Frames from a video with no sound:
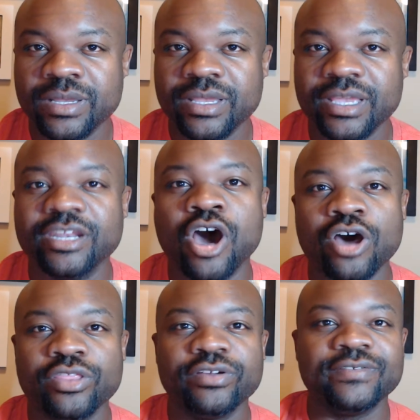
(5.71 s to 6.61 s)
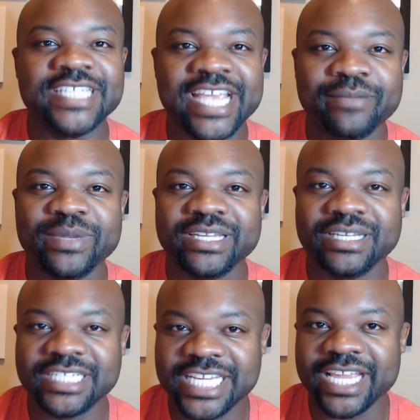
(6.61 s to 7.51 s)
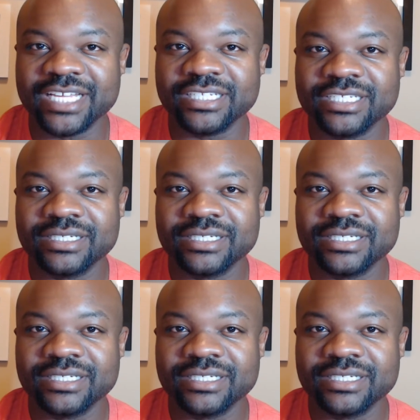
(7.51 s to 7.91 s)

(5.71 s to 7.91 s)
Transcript: and author of Champion to Change.